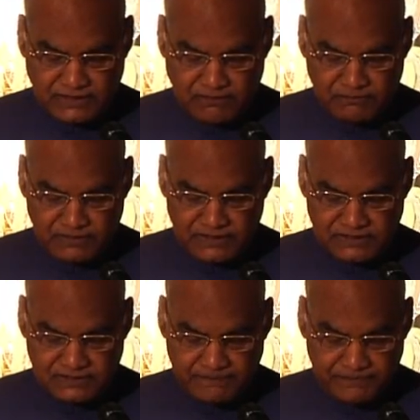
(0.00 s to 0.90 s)

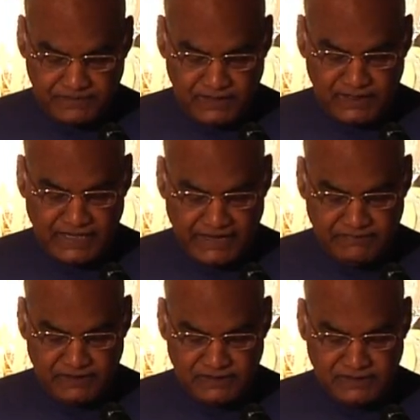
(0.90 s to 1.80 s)
companies in
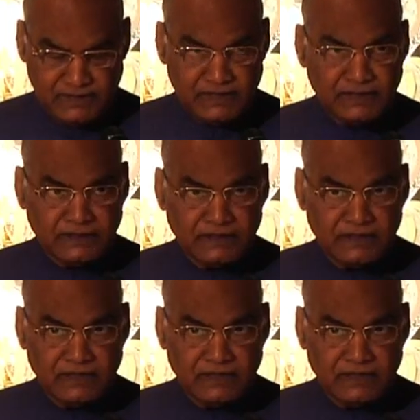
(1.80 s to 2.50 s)
heavy engineering,